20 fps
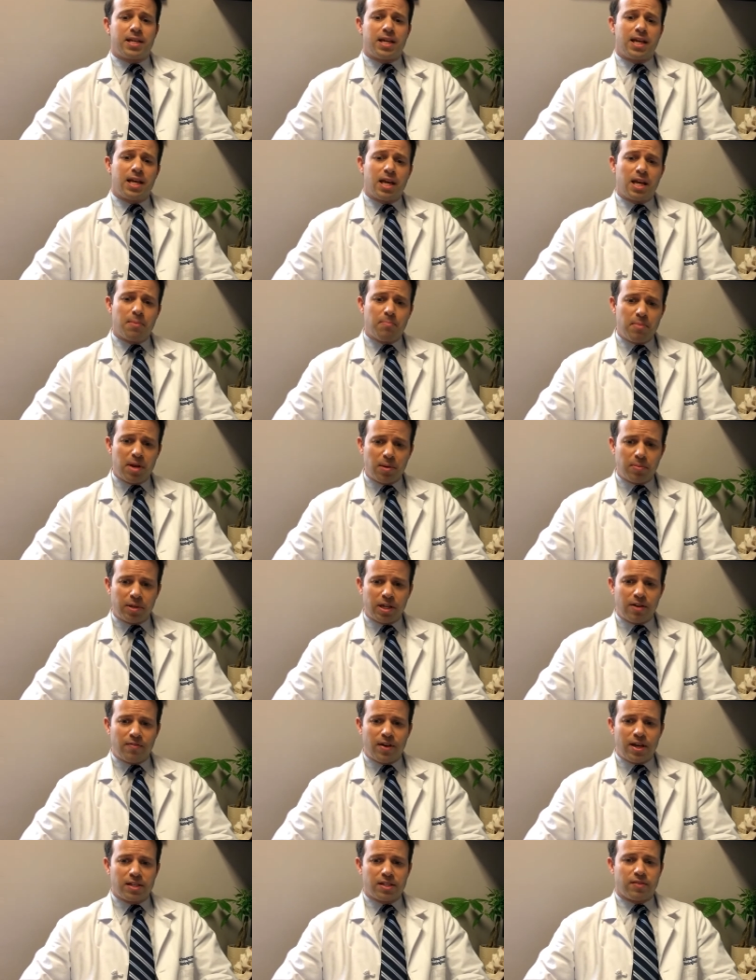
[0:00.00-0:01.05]
in minimally
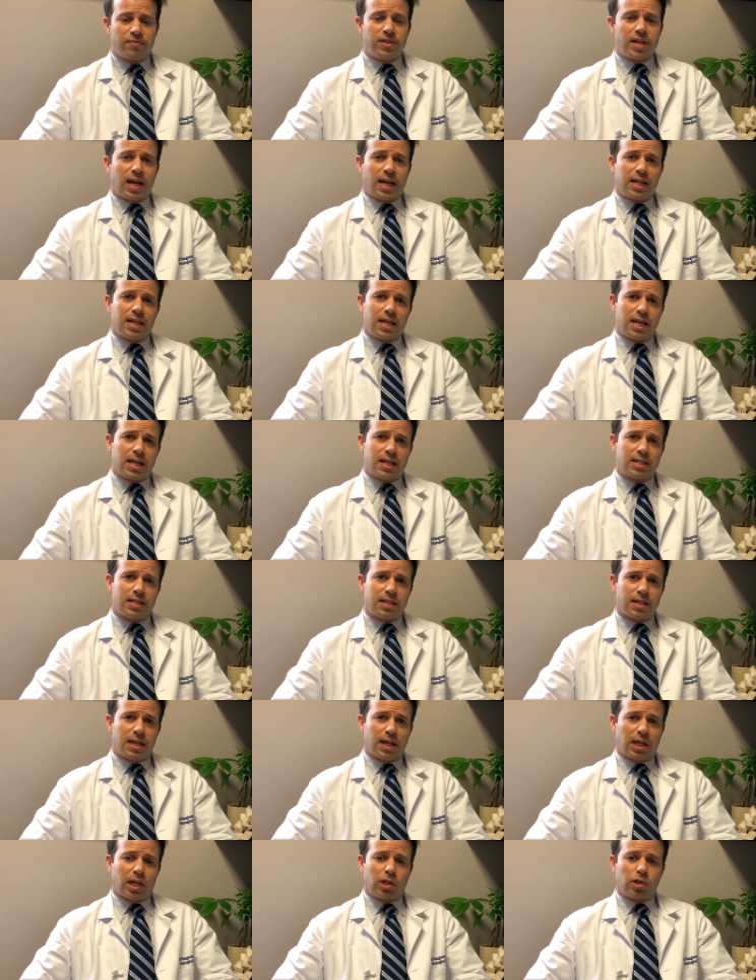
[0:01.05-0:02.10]
invasive techniques,
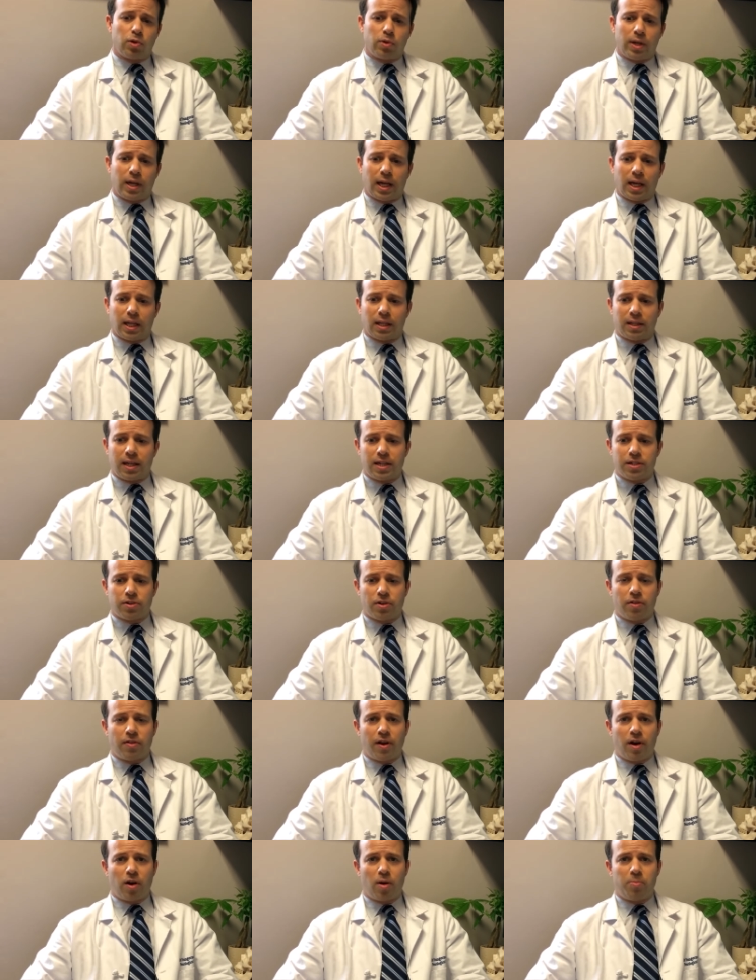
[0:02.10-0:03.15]
including laser
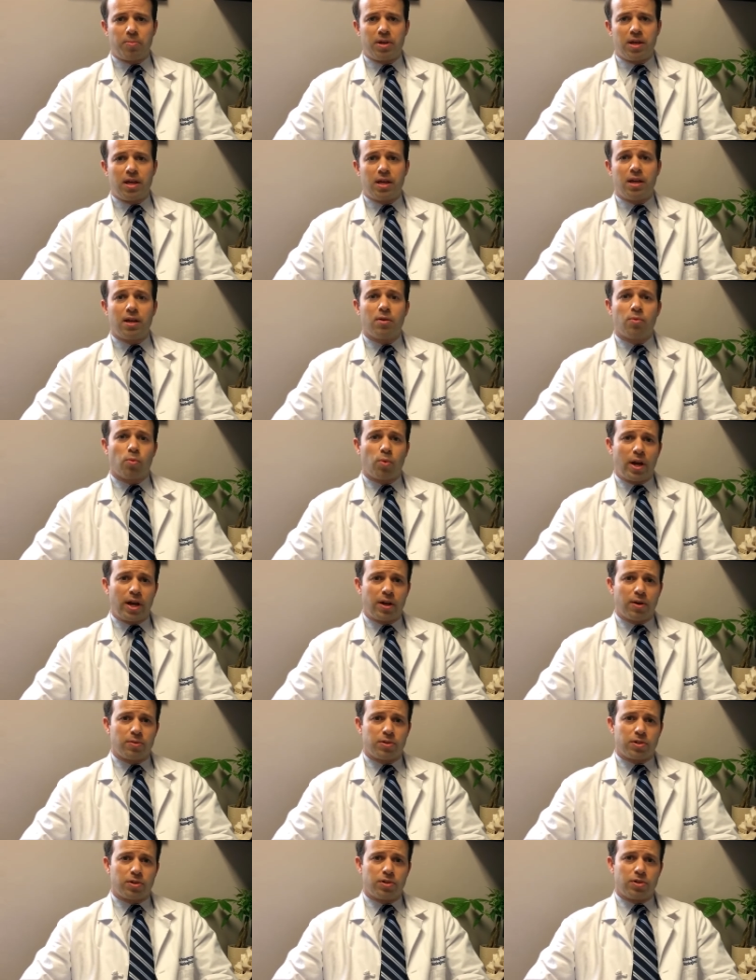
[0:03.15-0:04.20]
therapy,
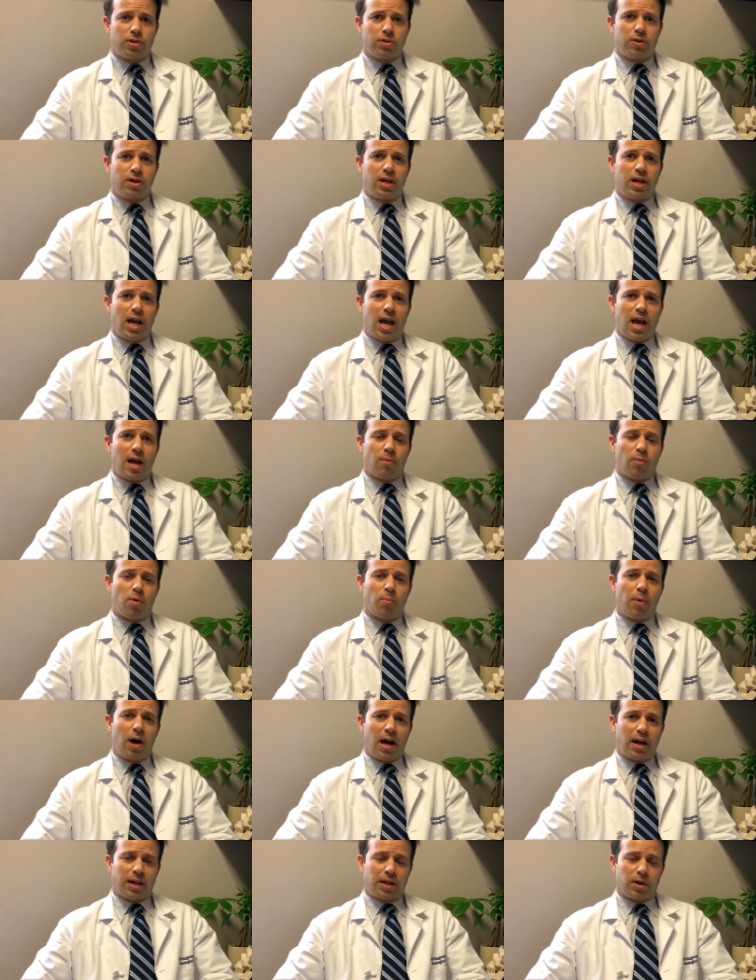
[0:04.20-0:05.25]
radiosurgery, and
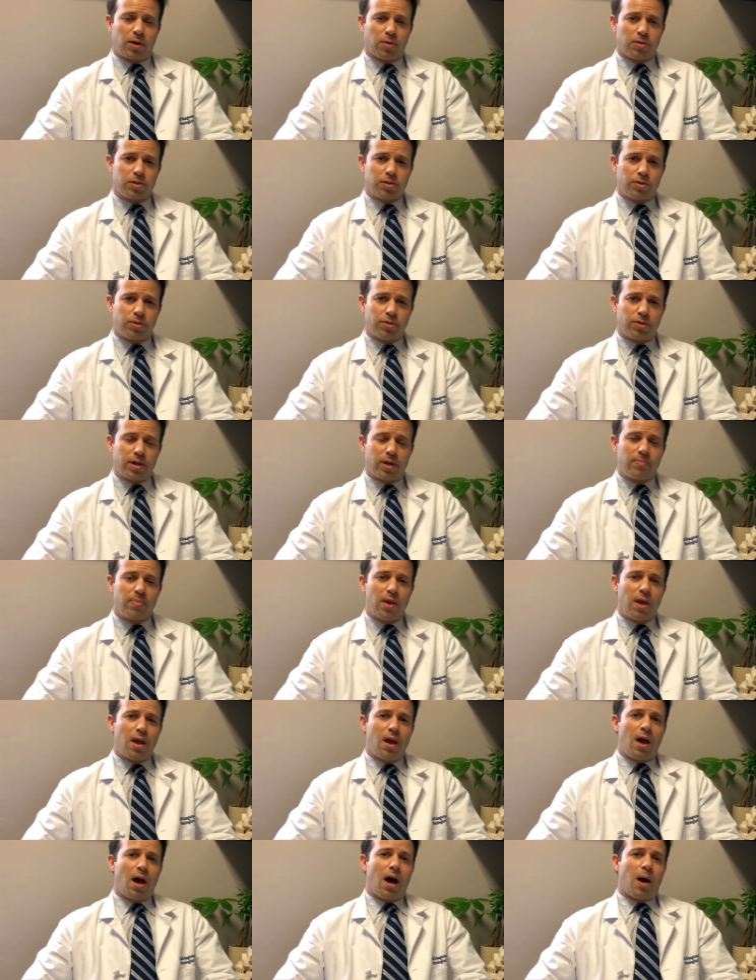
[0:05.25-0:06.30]
robotic neurosurgery.
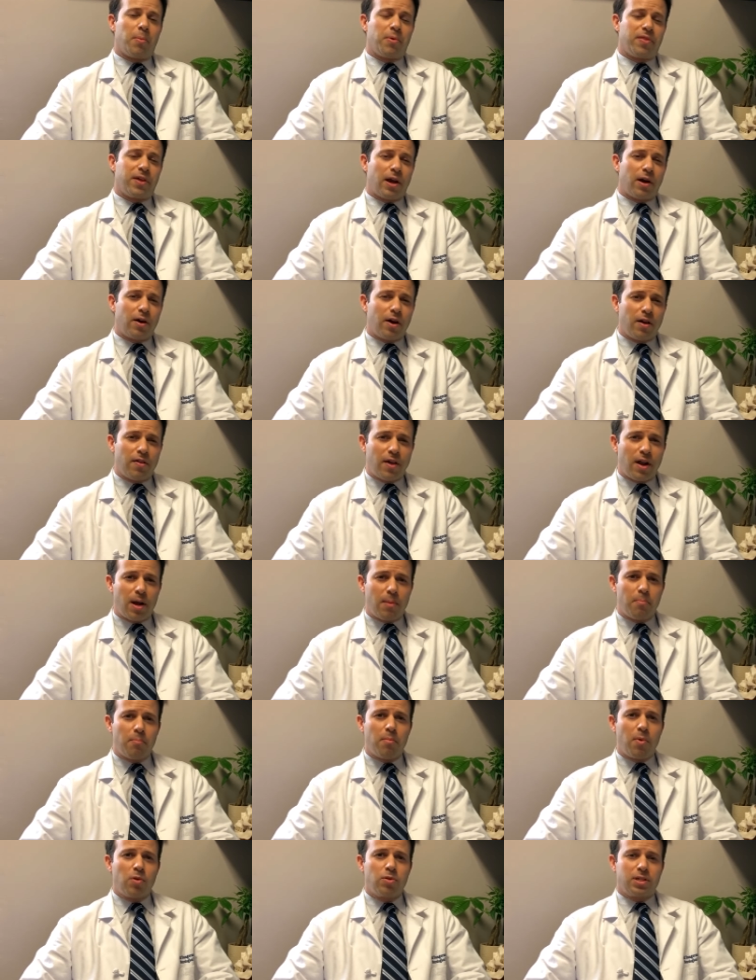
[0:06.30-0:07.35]
Uh, but the area that I'm
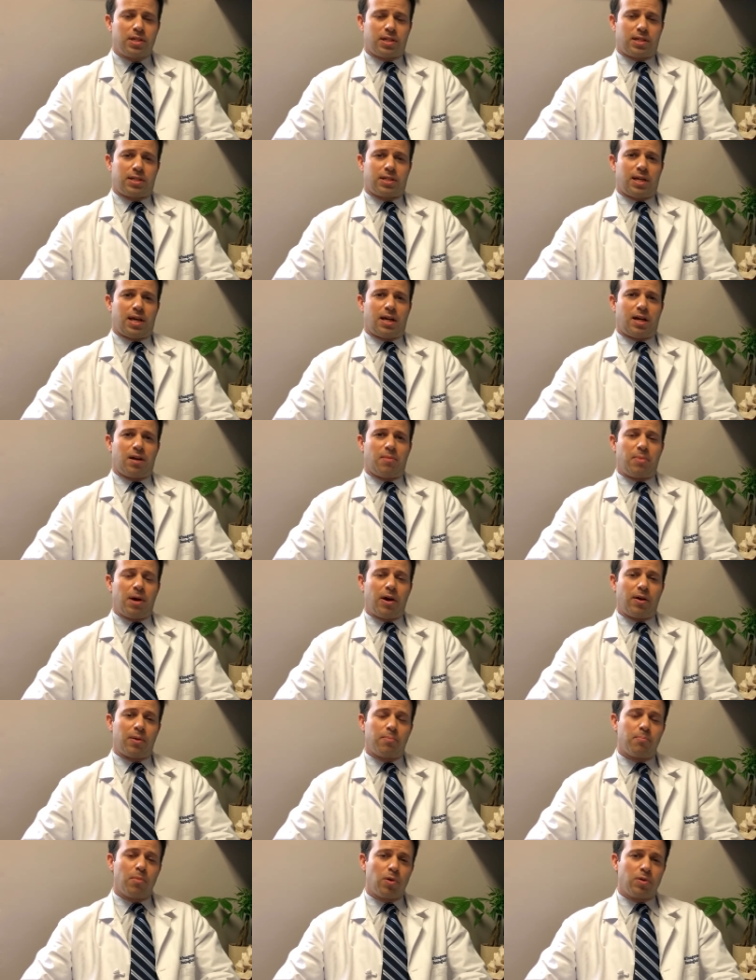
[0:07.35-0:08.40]
most excited about
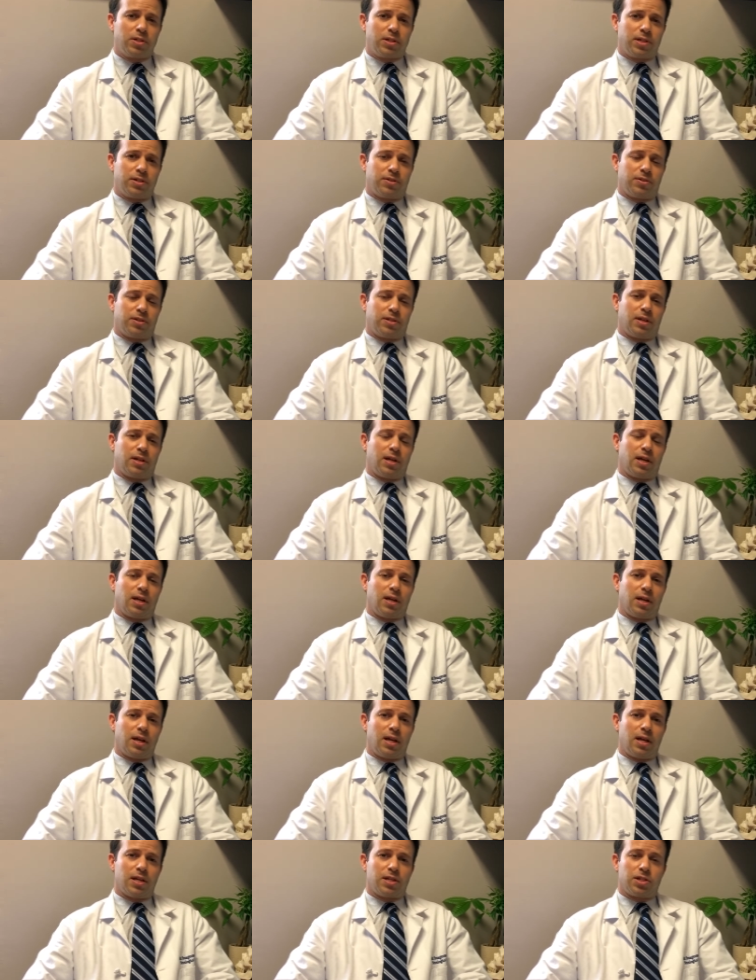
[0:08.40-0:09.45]
and most interested in
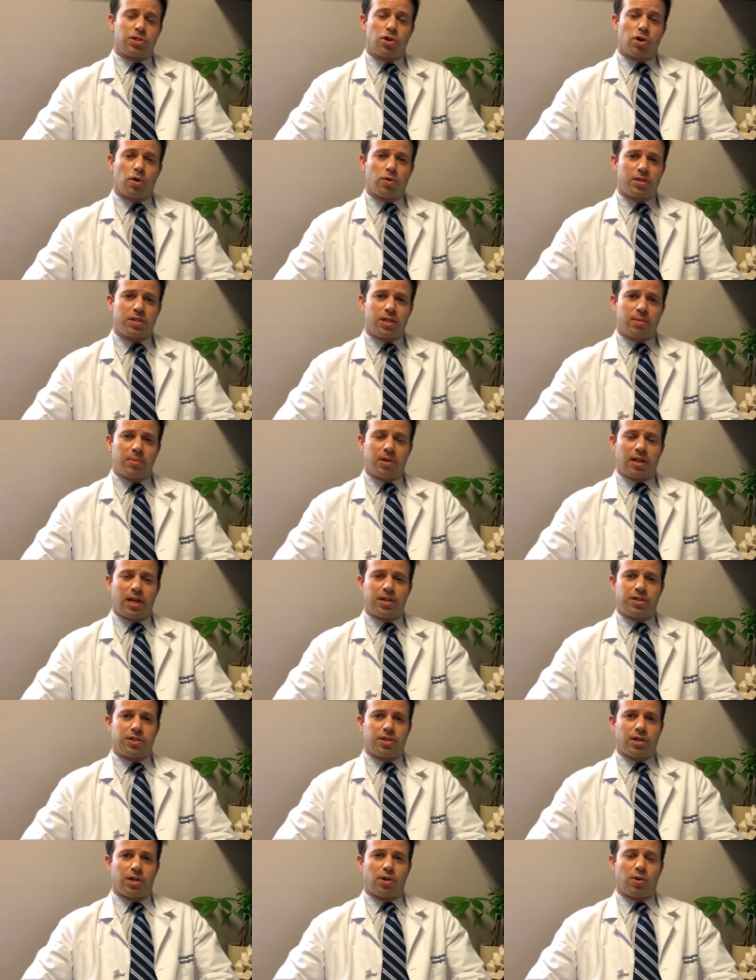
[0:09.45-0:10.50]
is
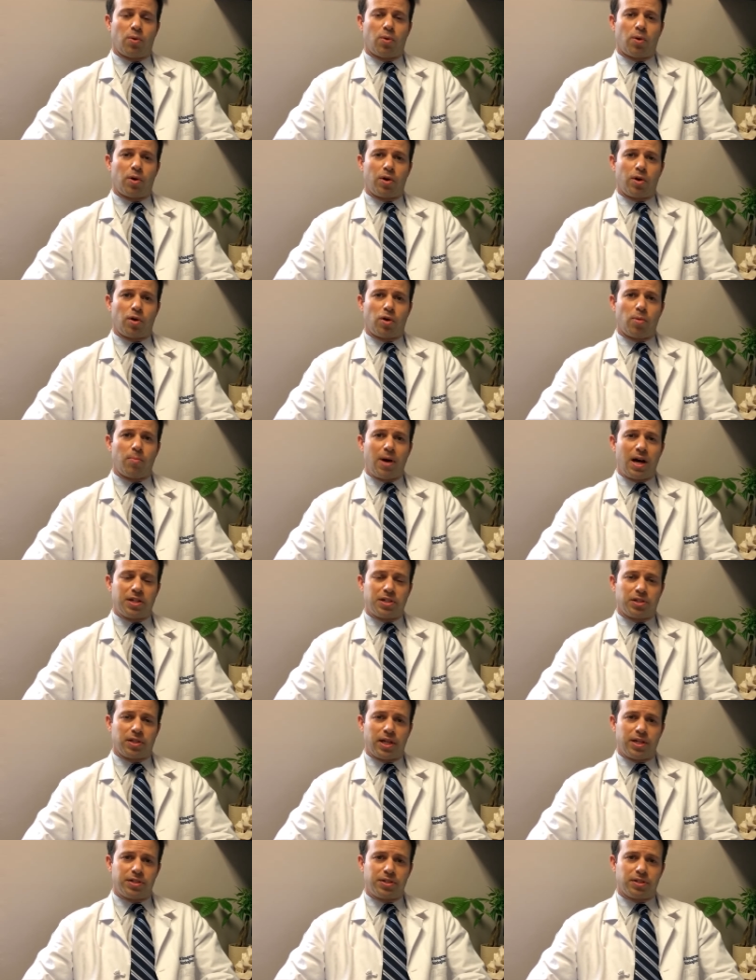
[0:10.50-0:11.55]
neurostimulation, or
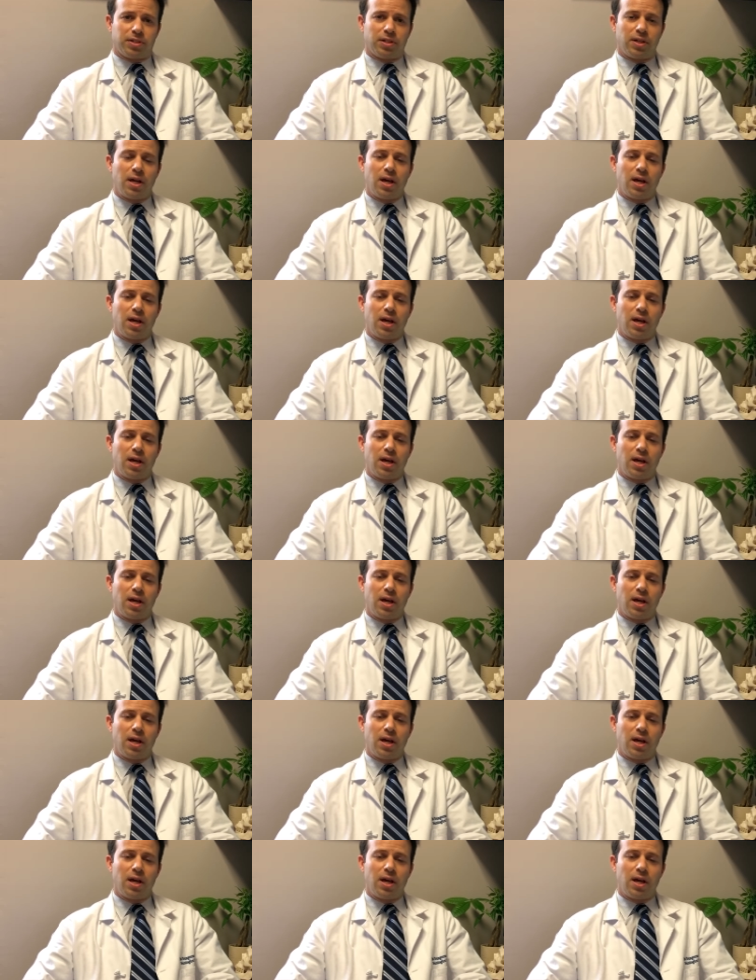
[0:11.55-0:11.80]
neuromodulation,